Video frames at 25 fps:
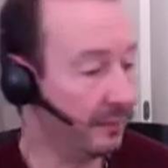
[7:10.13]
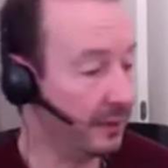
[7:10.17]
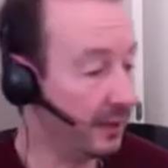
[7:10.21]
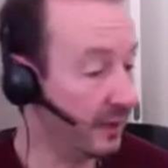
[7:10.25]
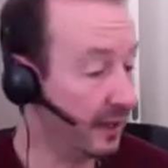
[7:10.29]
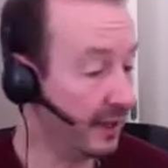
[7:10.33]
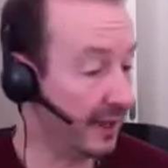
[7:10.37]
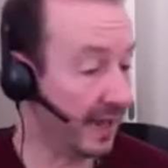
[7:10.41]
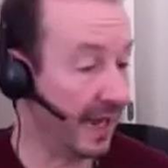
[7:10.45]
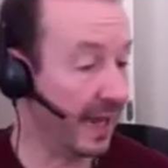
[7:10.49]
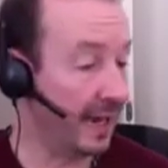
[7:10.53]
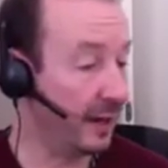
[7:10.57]

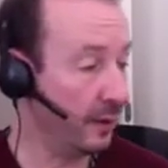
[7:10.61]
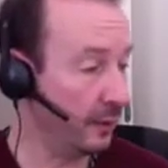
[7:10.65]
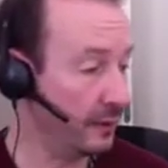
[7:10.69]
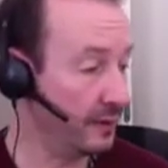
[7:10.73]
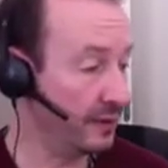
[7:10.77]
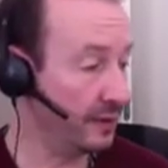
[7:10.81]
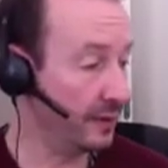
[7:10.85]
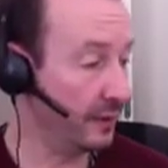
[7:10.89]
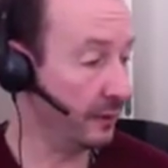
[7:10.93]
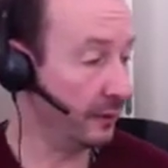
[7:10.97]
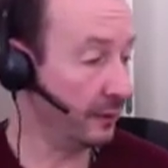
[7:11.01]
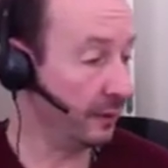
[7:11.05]
You can
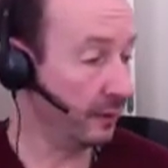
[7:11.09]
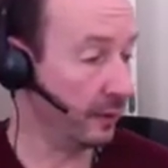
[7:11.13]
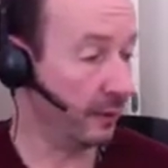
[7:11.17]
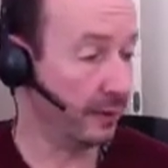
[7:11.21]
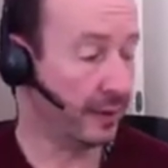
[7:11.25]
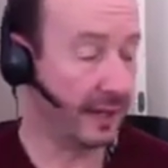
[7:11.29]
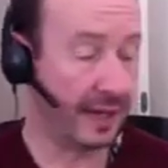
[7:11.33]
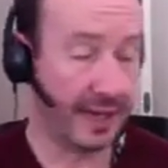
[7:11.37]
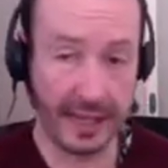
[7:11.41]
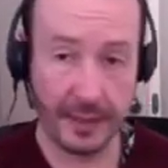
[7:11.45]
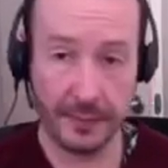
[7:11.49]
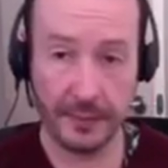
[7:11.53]
also look
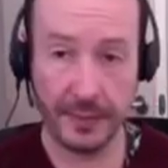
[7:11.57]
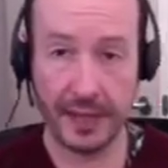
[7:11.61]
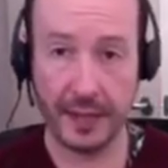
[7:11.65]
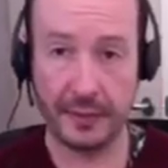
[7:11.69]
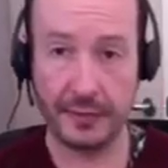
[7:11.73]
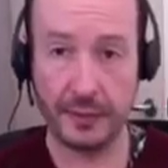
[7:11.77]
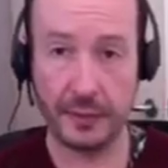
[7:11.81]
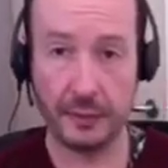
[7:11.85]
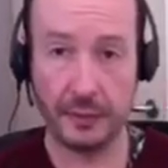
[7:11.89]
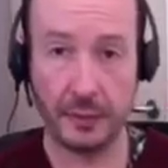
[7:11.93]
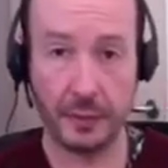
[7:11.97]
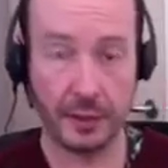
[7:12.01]
on eBay
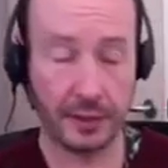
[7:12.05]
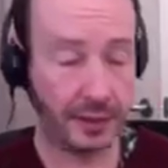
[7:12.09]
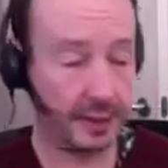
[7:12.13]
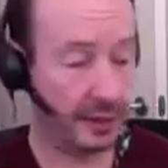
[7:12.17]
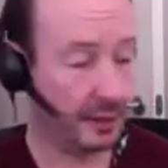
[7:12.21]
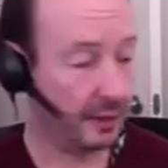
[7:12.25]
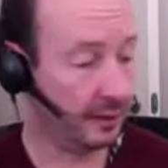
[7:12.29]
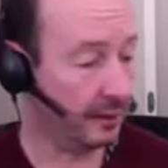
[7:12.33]
if you wanted.